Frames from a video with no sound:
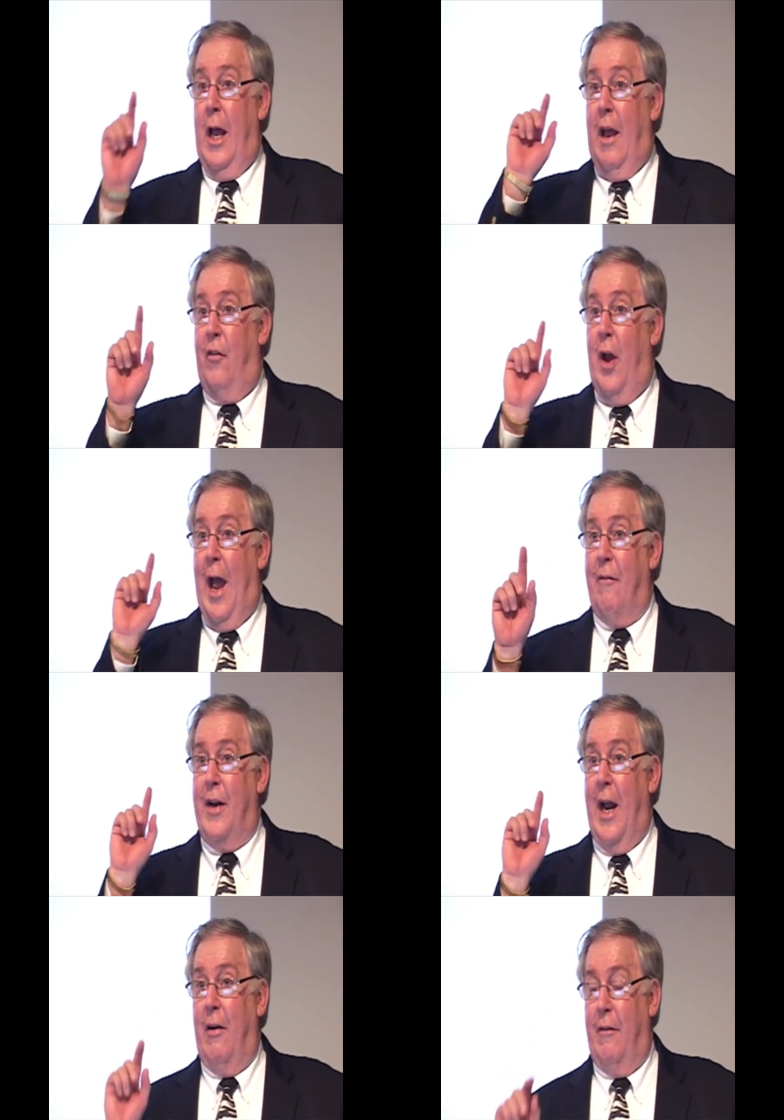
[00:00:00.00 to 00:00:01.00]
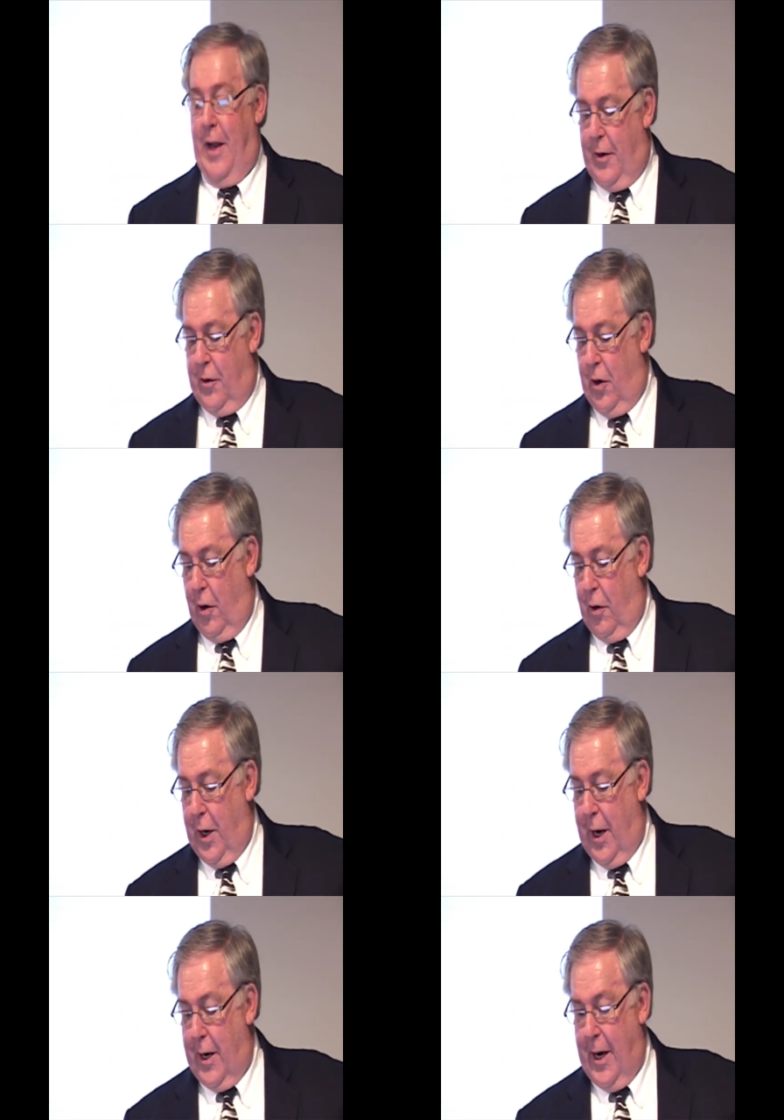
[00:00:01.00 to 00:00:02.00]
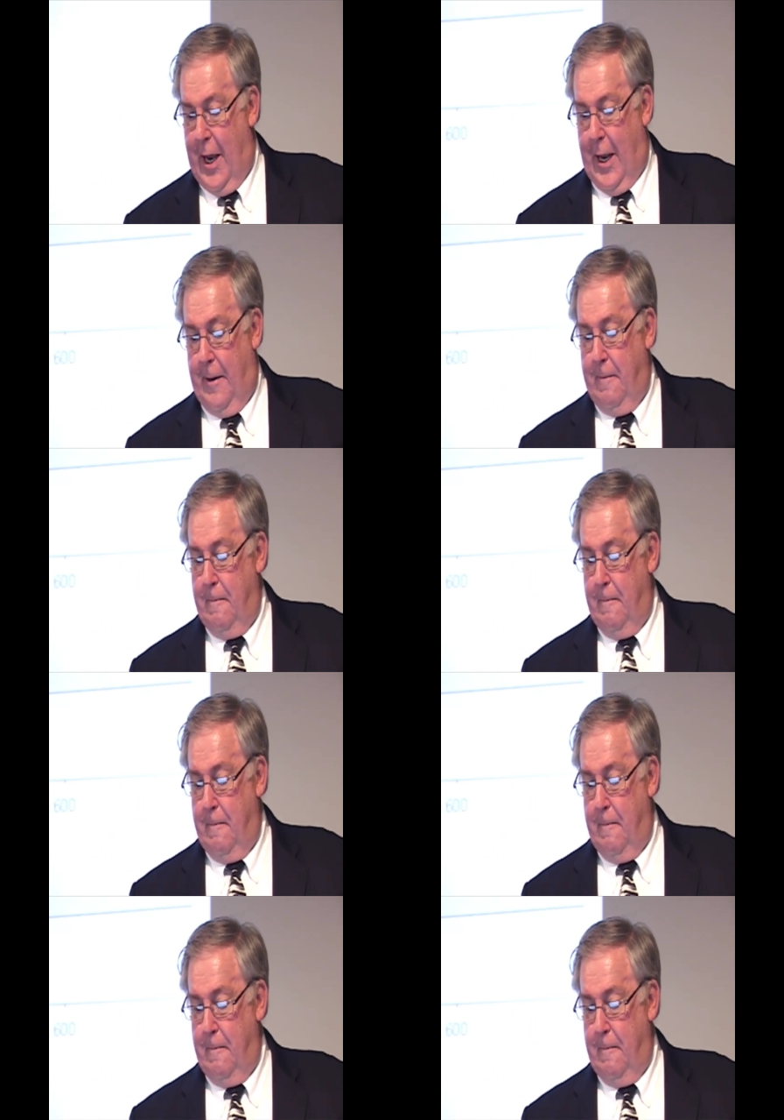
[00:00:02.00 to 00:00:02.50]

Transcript: if you have an elevated neurokinin A?